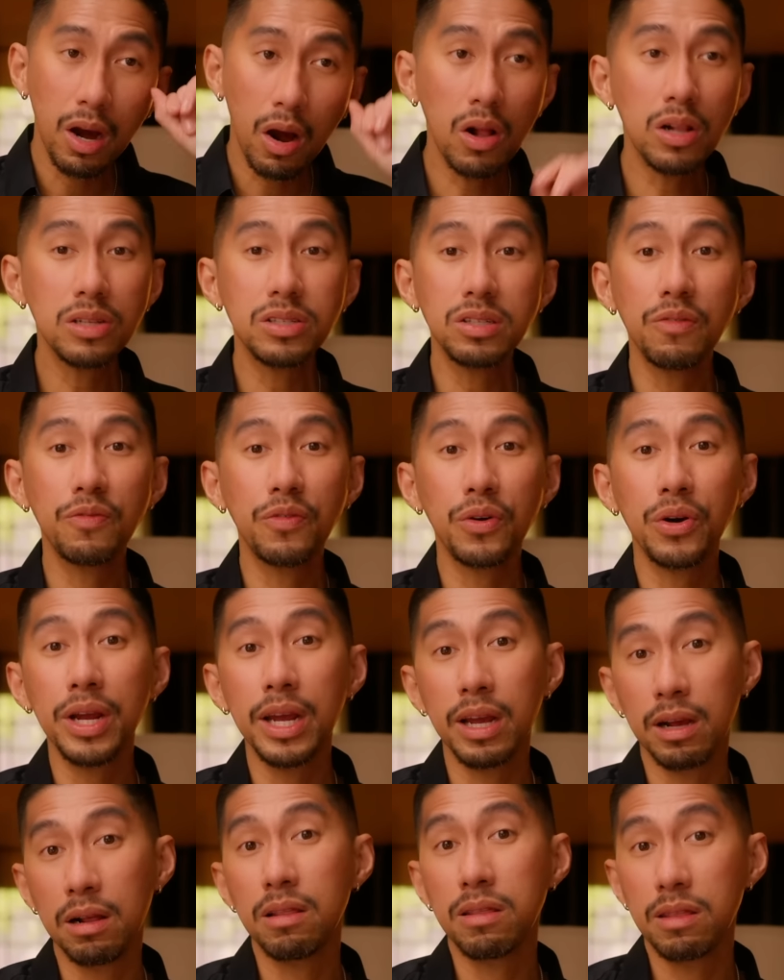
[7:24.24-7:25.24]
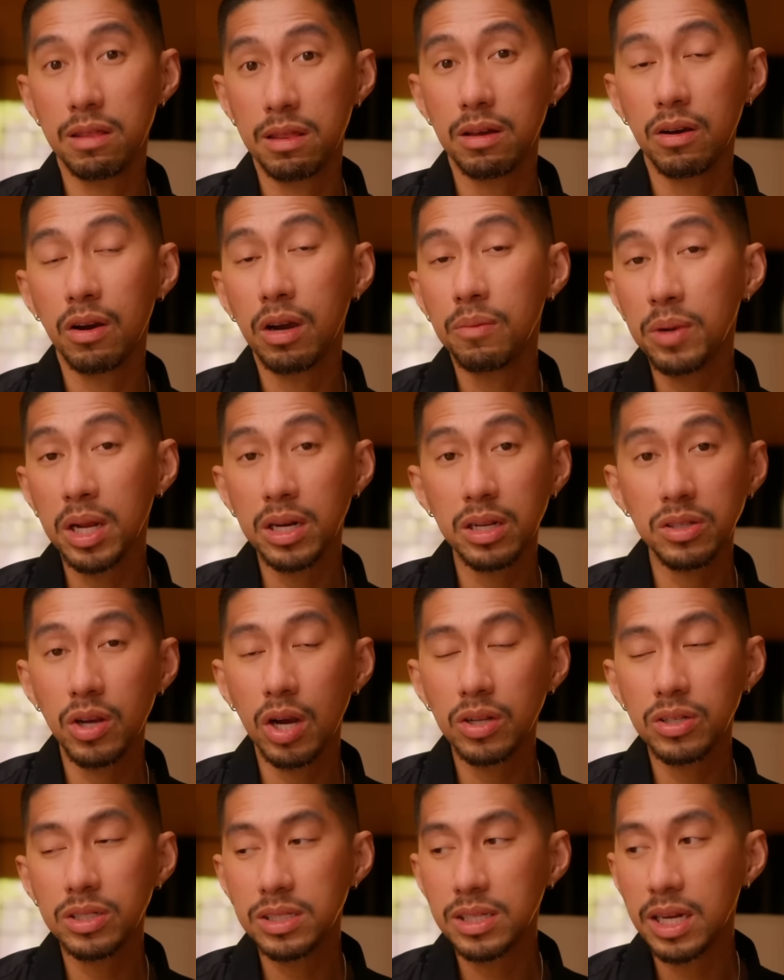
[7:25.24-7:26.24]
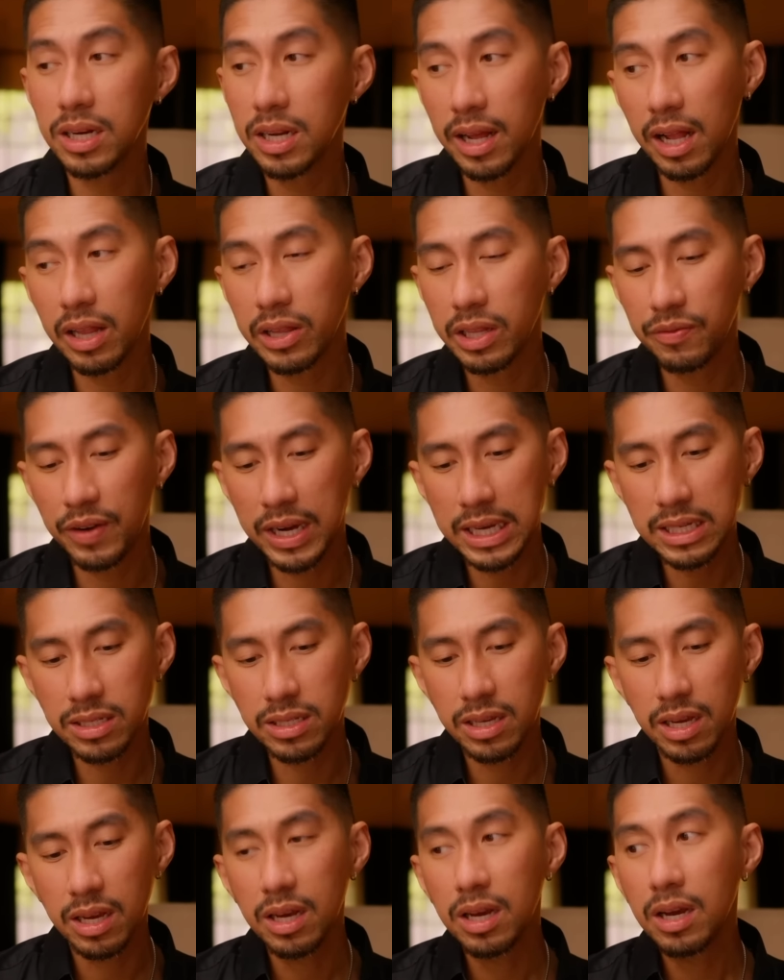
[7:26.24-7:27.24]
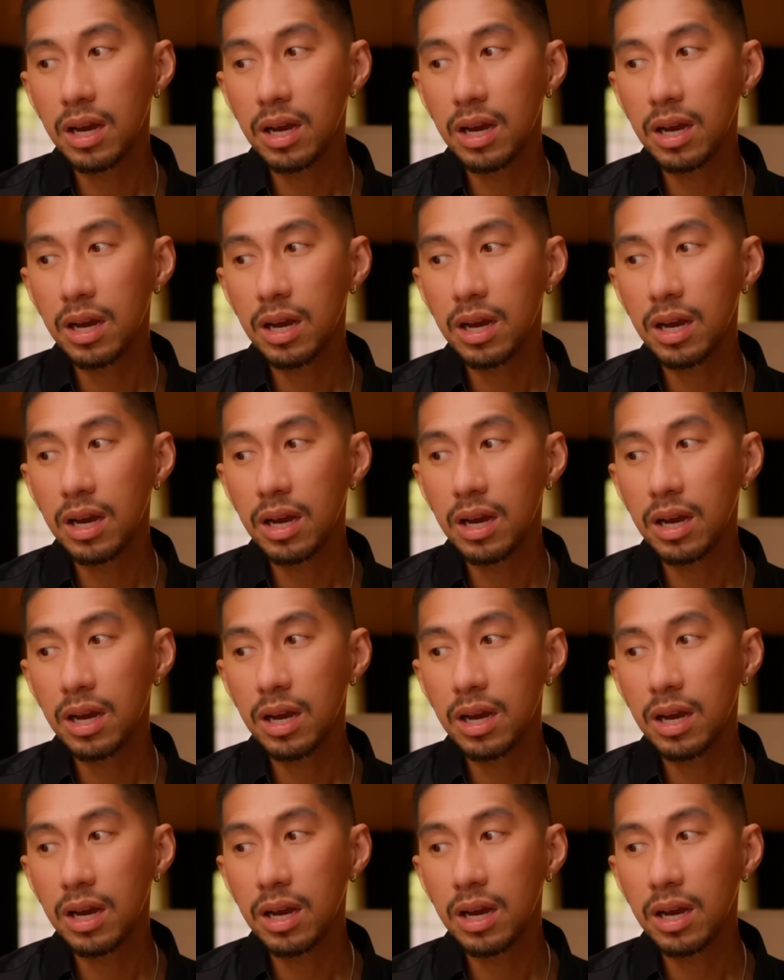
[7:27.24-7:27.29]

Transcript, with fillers: Also for health. I'm not a doctor, it's not a health advice.